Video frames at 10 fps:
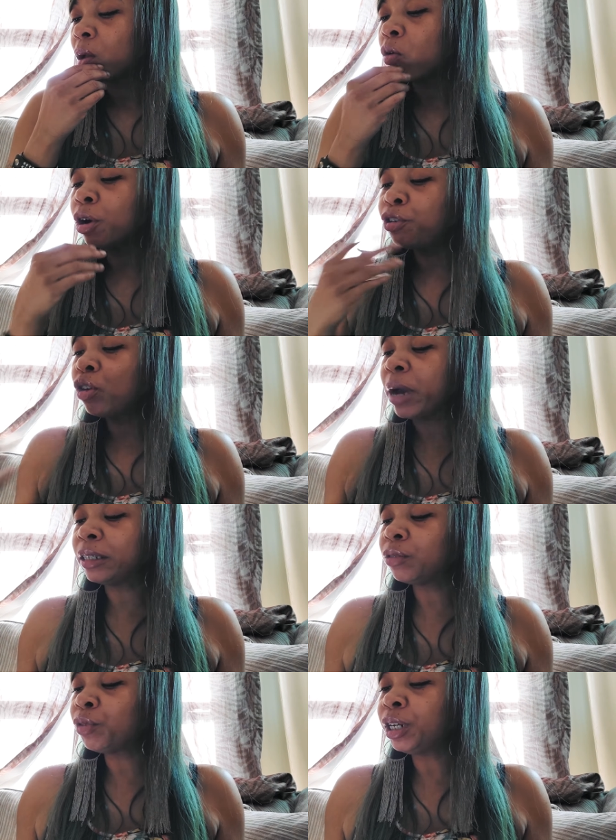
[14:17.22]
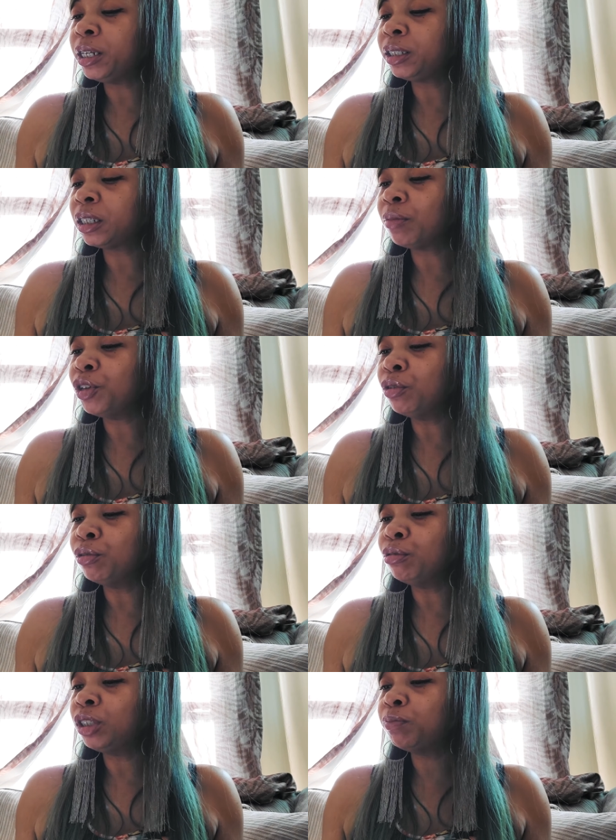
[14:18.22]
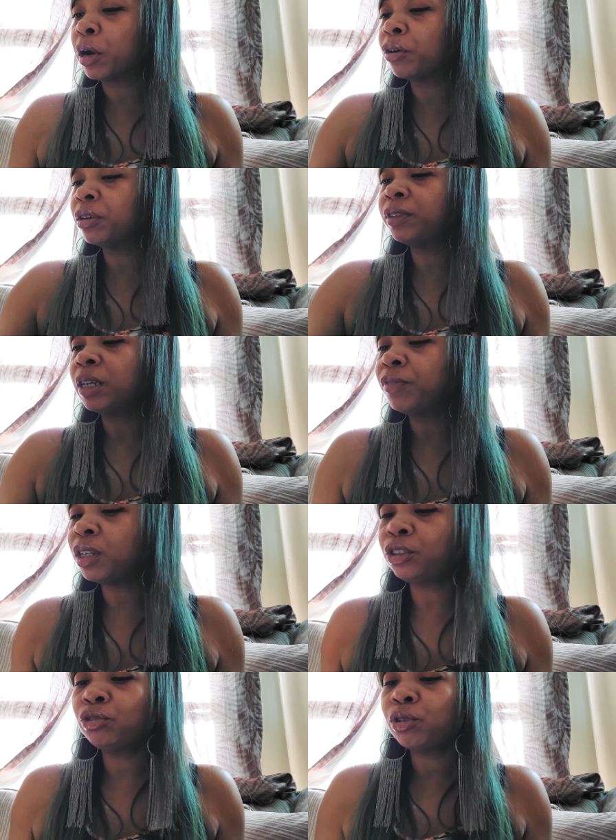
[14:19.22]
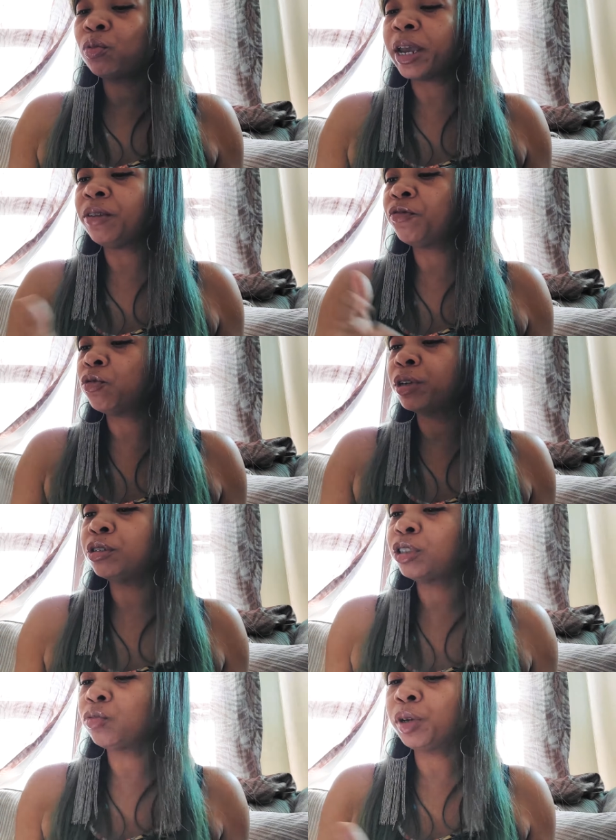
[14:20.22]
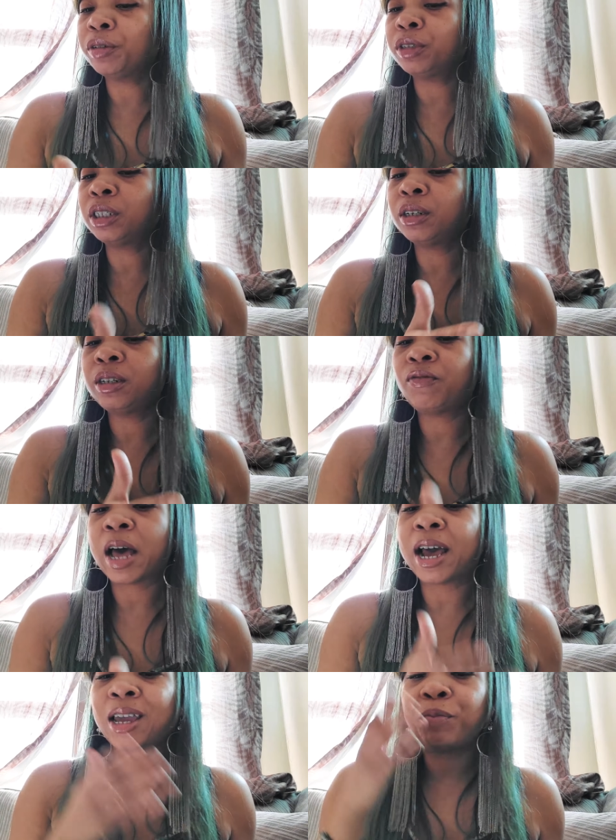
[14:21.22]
Or you're about to release some huge burden of something that you were waiting for and you're surrendering to the divine,